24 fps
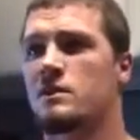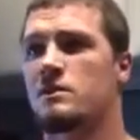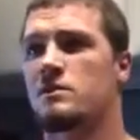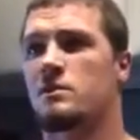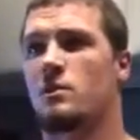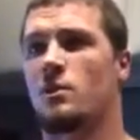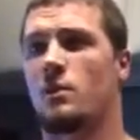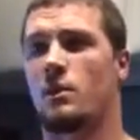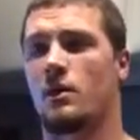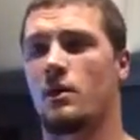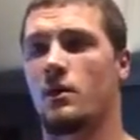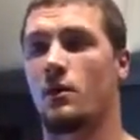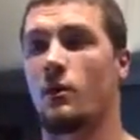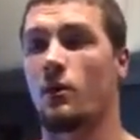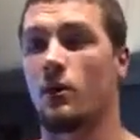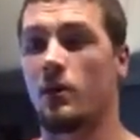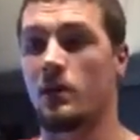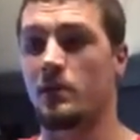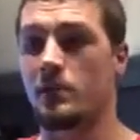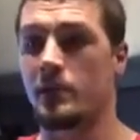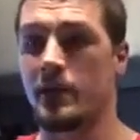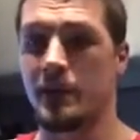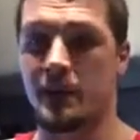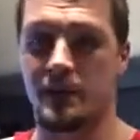So
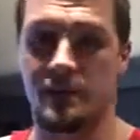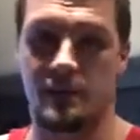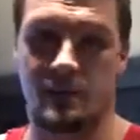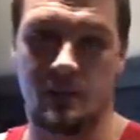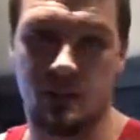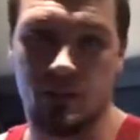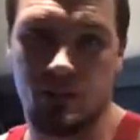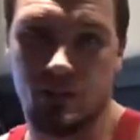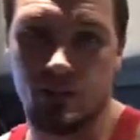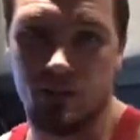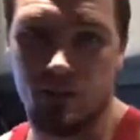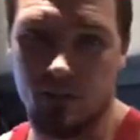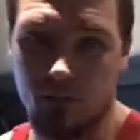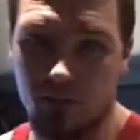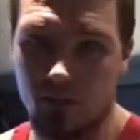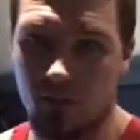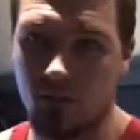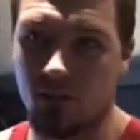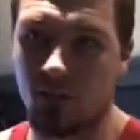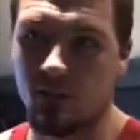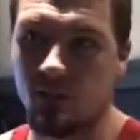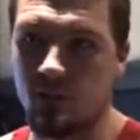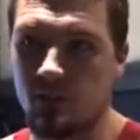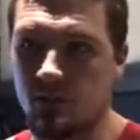one main thing you're
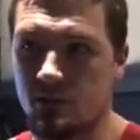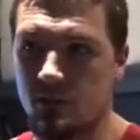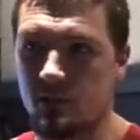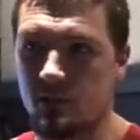gonna